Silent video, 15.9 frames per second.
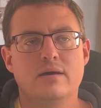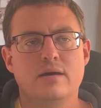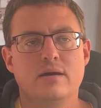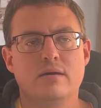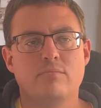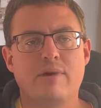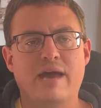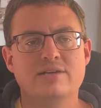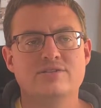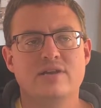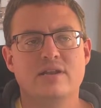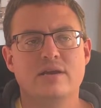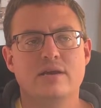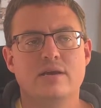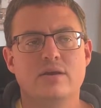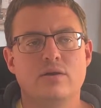
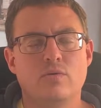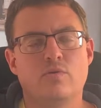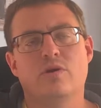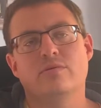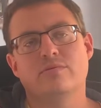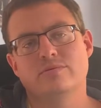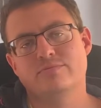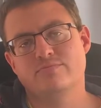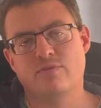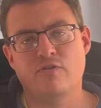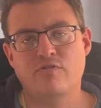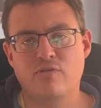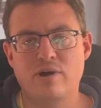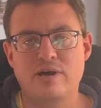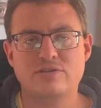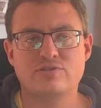basically, well,
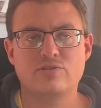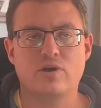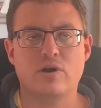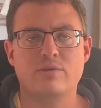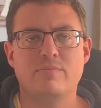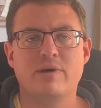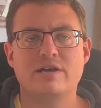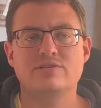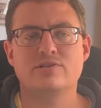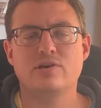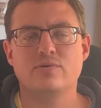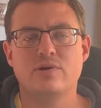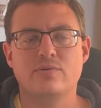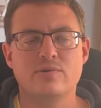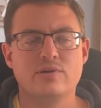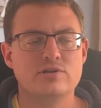before I start, basically
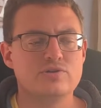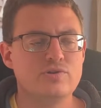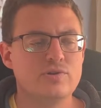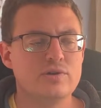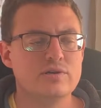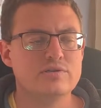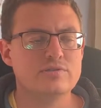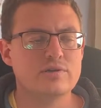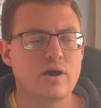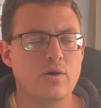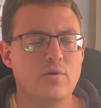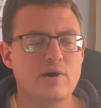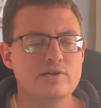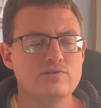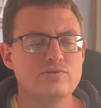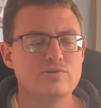what I want to do is I
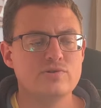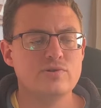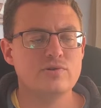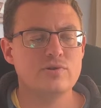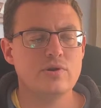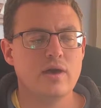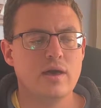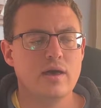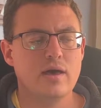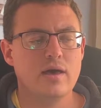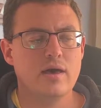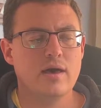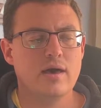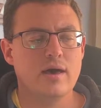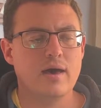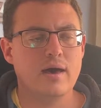want to
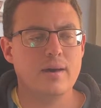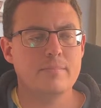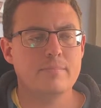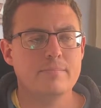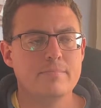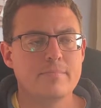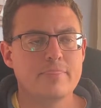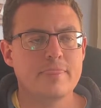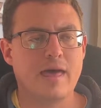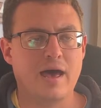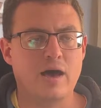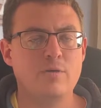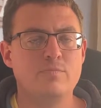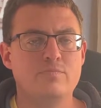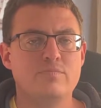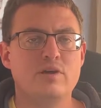
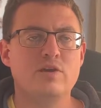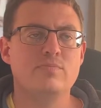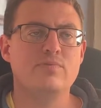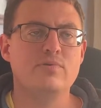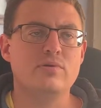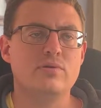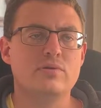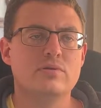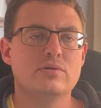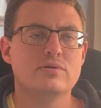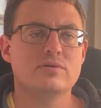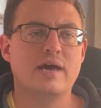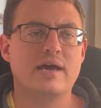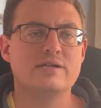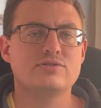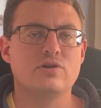help people
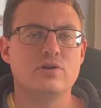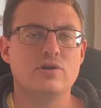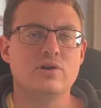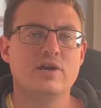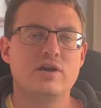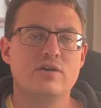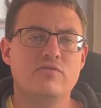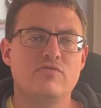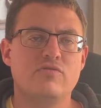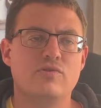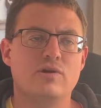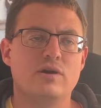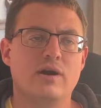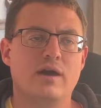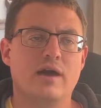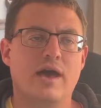that are looking
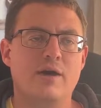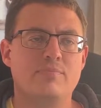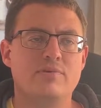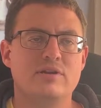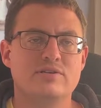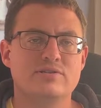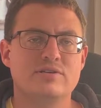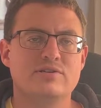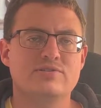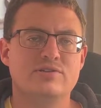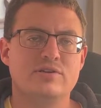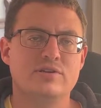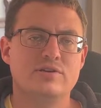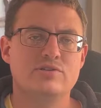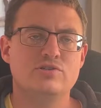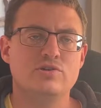for a happiness
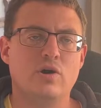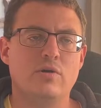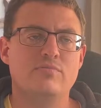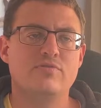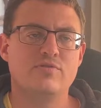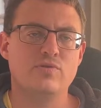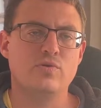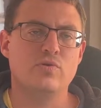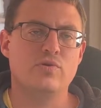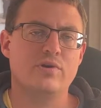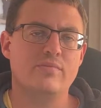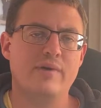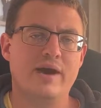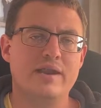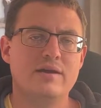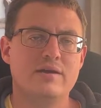engineer job through
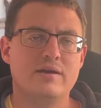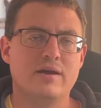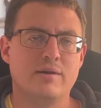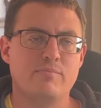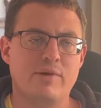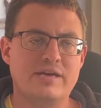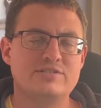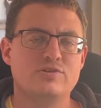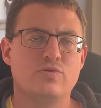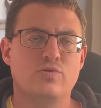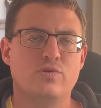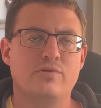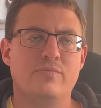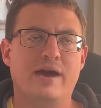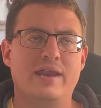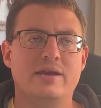Automattic. Yeah, basically
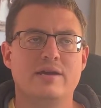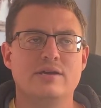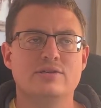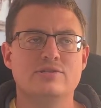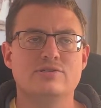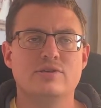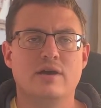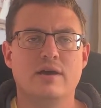Automattic is